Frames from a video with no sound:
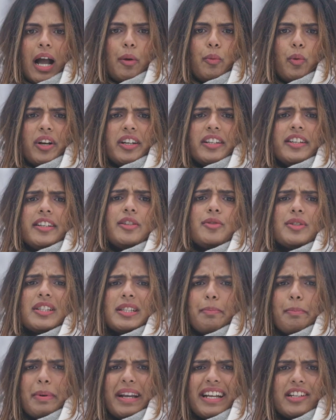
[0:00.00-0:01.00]
I wanted to
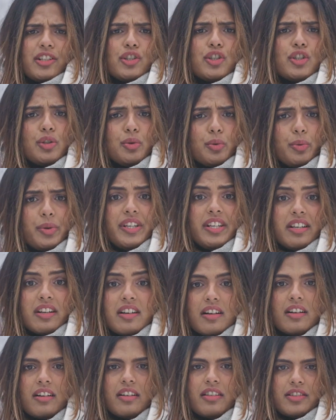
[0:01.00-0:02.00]
spend 2
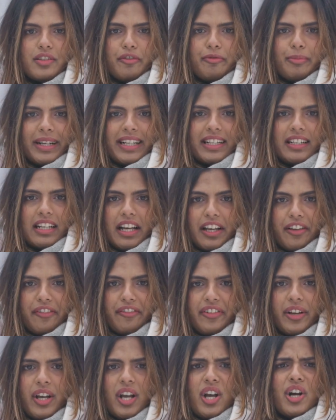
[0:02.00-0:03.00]
years of my
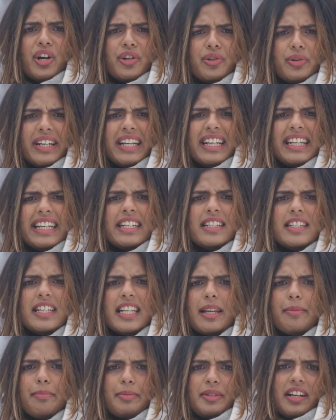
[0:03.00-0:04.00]
life really
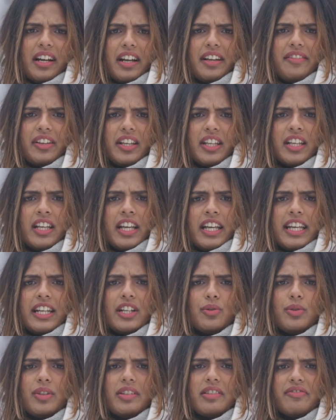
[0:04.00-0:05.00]
deep diving
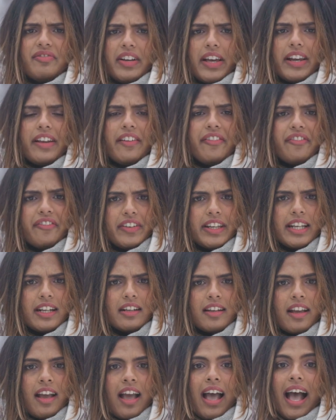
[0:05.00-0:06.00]
into this very
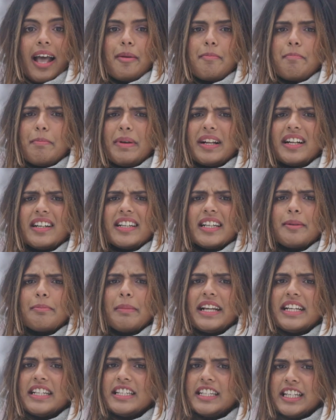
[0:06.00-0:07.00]
field and building
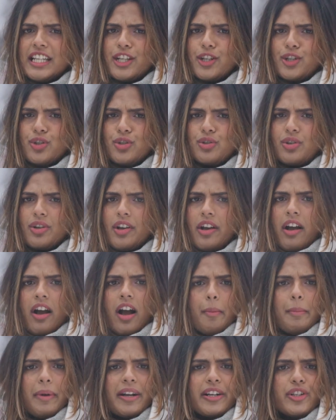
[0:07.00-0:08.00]
my niche
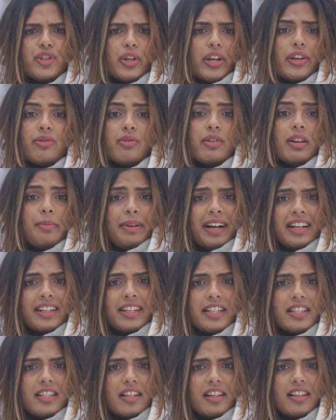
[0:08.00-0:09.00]
among general
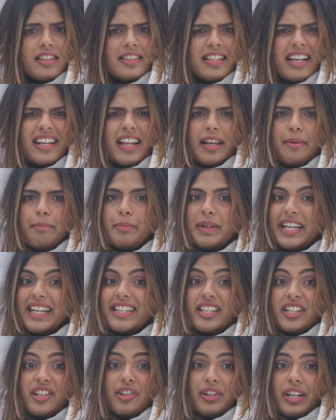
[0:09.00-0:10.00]
marketers and MBA
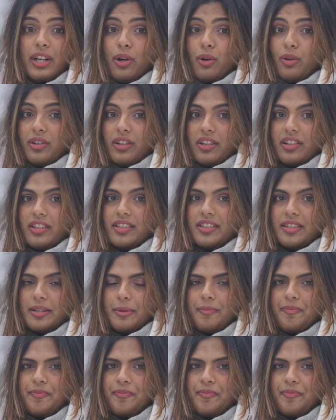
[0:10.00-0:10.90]
degree holders.